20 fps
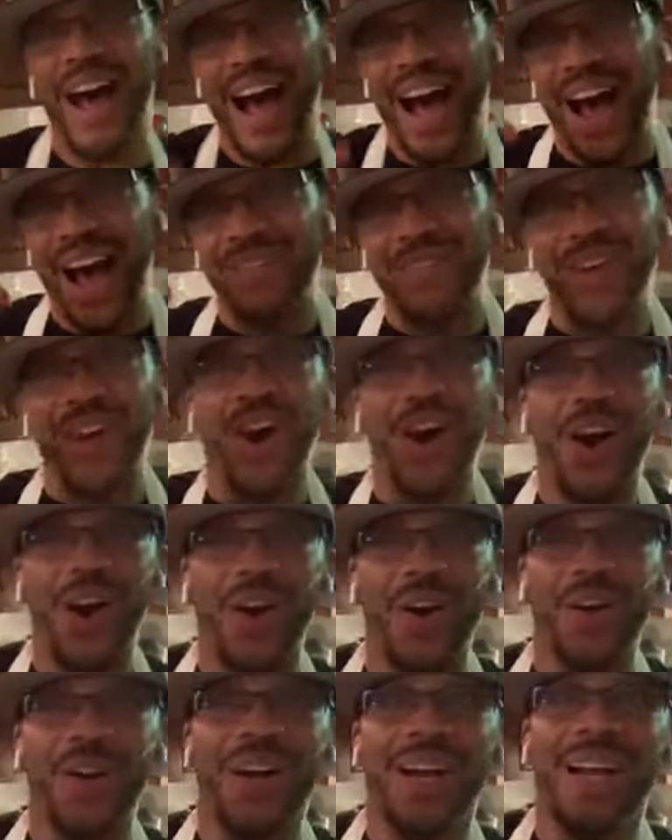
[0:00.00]
5 and 0.
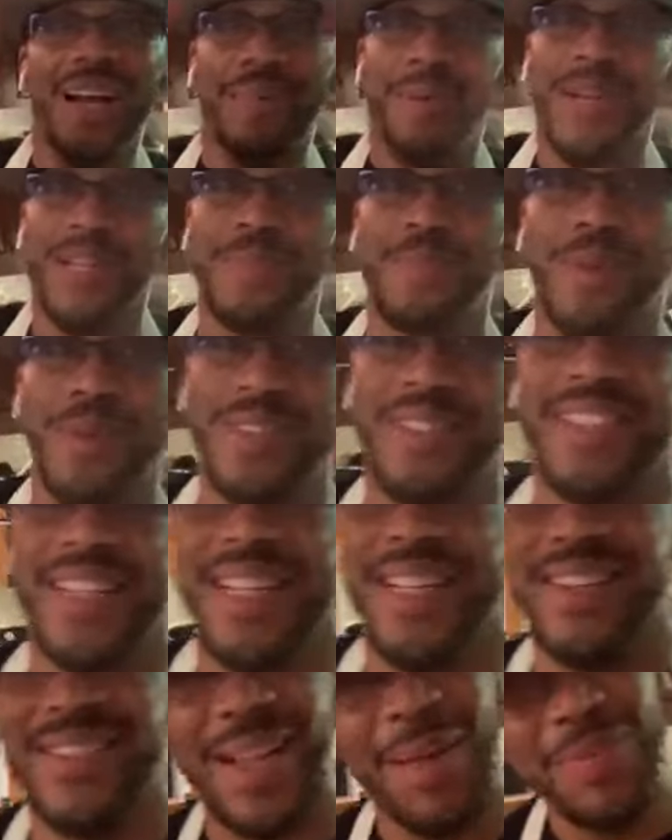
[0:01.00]
Oh, Pittsburgh
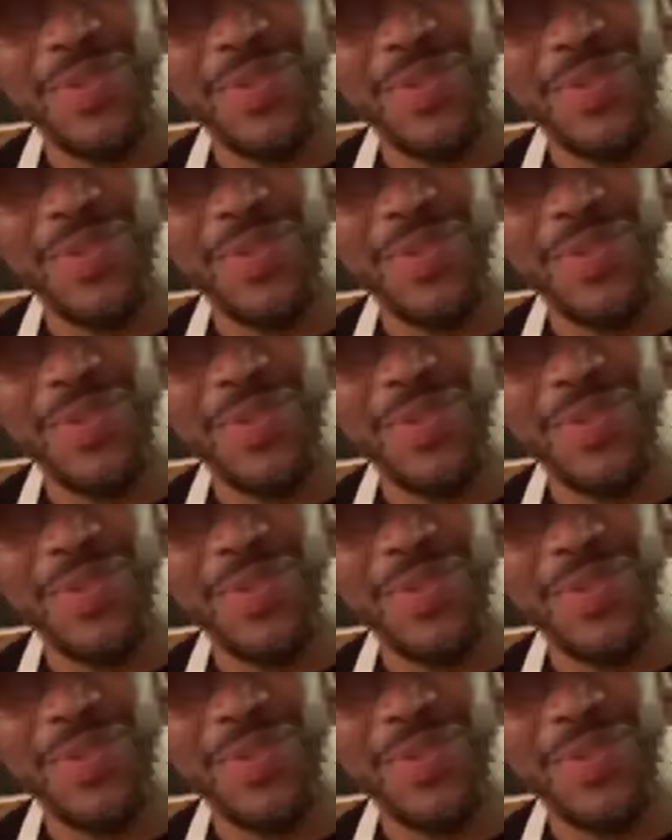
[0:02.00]
Steelers.